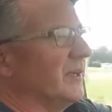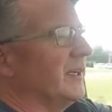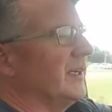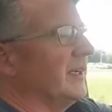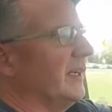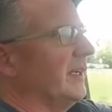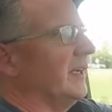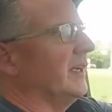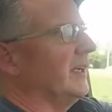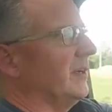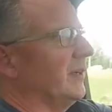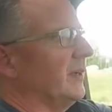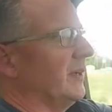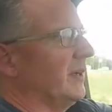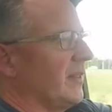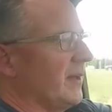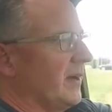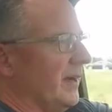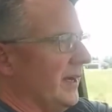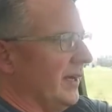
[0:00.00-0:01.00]
we're going to get out
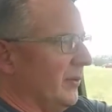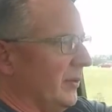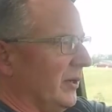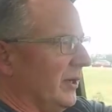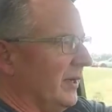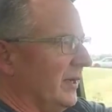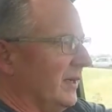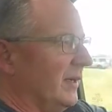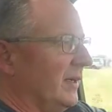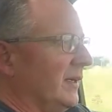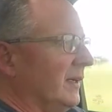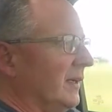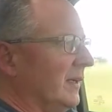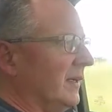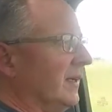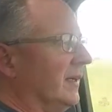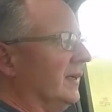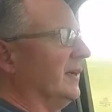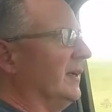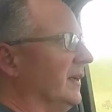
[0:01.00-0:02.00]
onto the highway
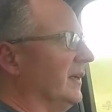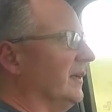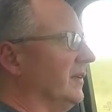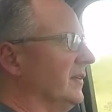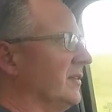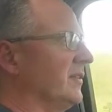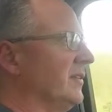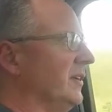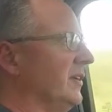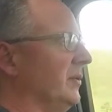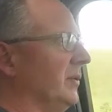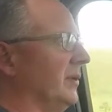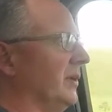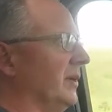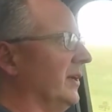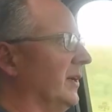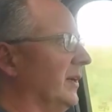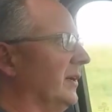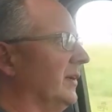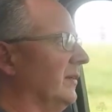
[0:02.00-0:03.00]
and see
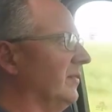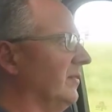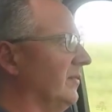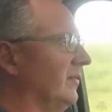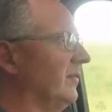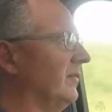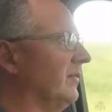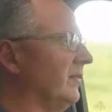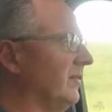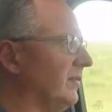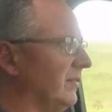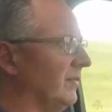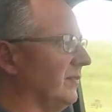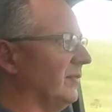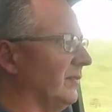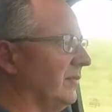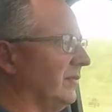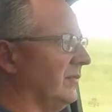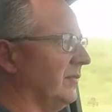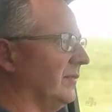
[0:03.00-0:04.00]
what our
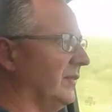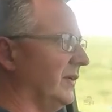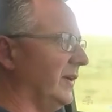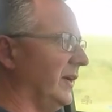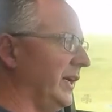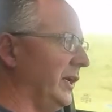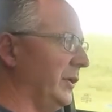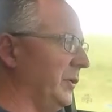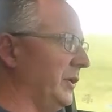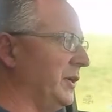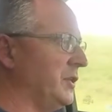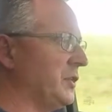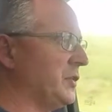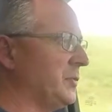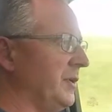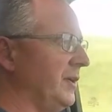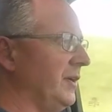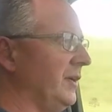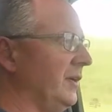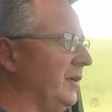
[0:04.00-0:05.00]
highway
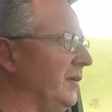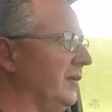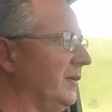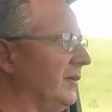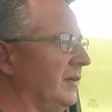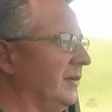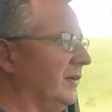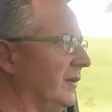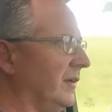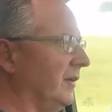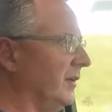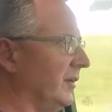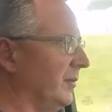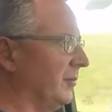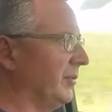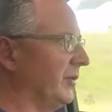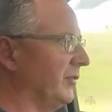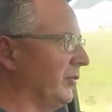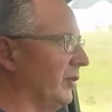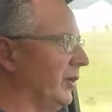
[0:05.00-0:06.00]
speed
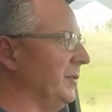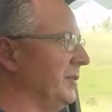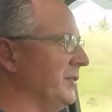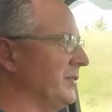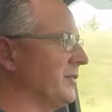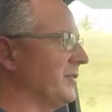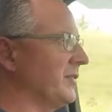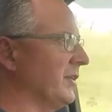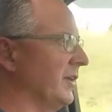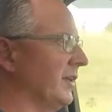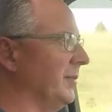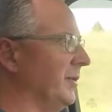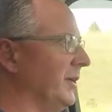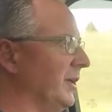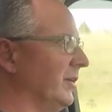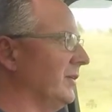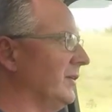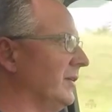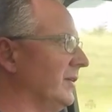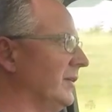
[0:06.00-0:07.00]
performance is all
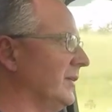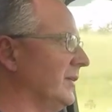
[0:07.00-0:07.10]
about.